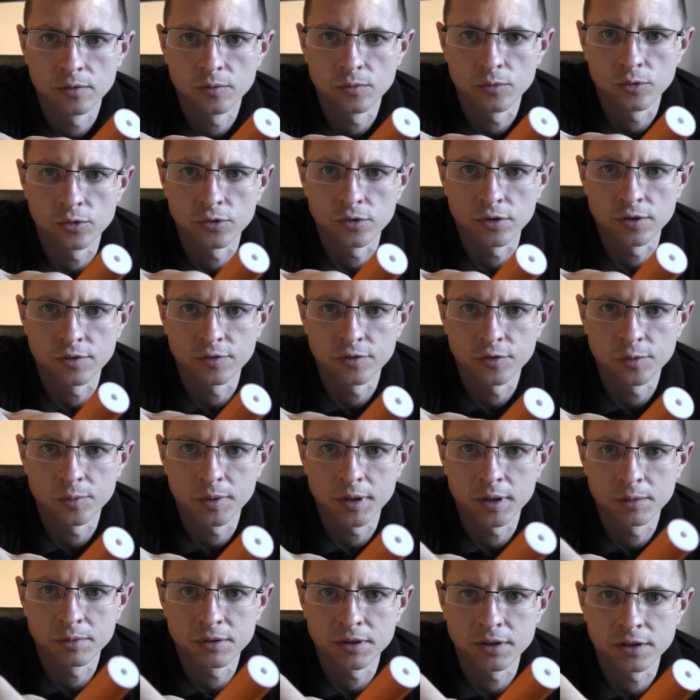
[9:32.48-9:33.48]
I don't know if you'll be
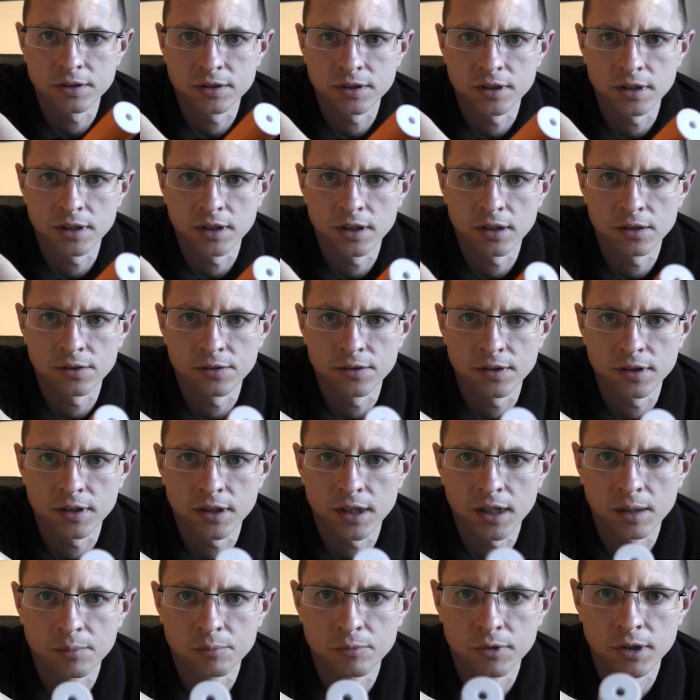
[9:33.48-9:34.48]
able to see it on the
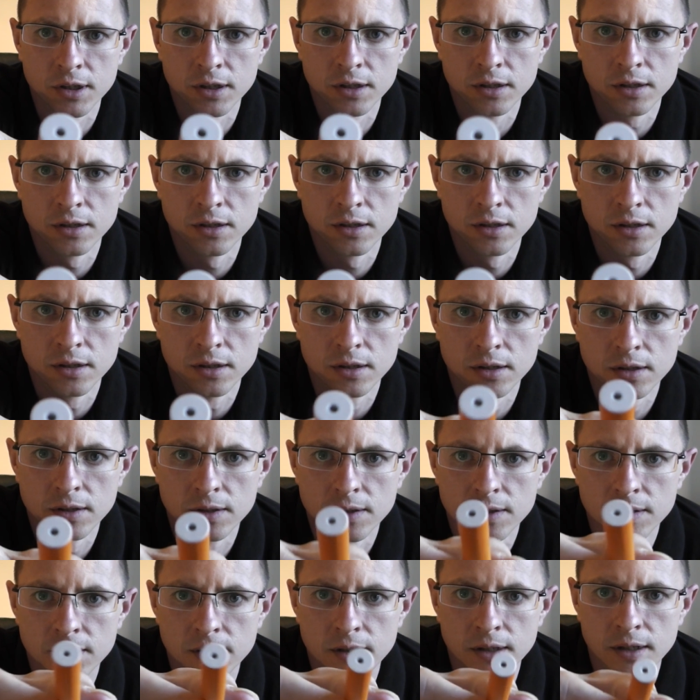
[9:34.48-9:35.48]
camera.
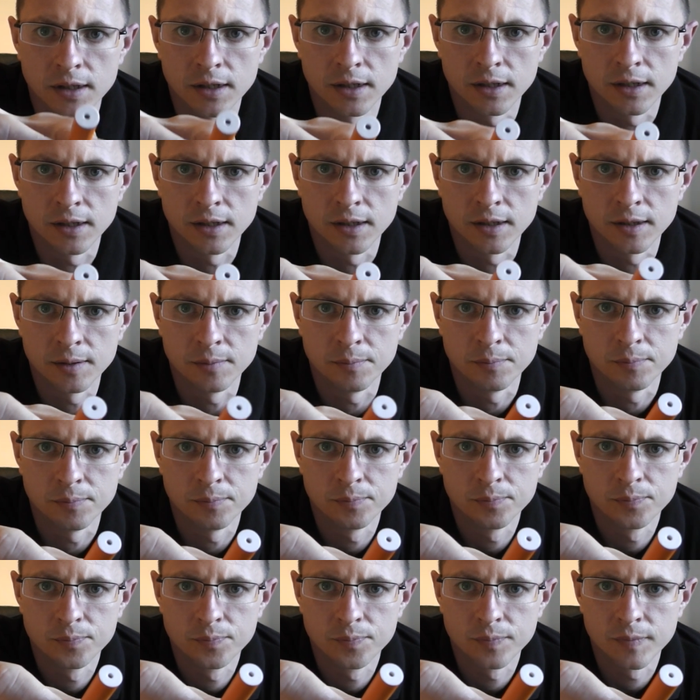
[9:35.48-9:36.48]
Um,
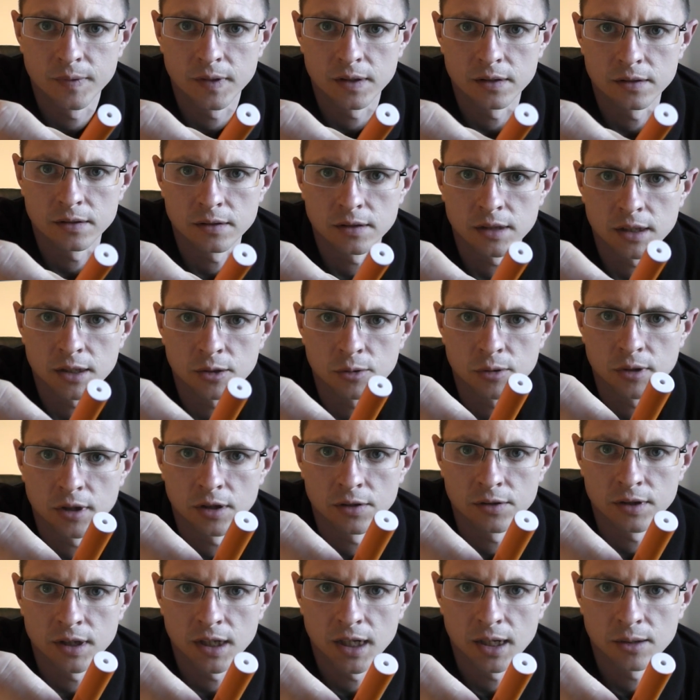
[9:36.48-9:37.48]
liquid
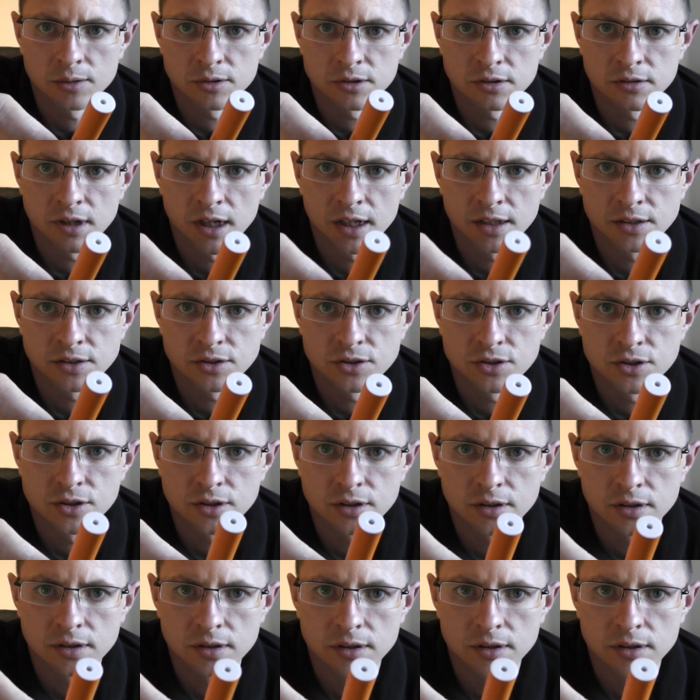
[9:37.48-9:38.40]
on the outer edge.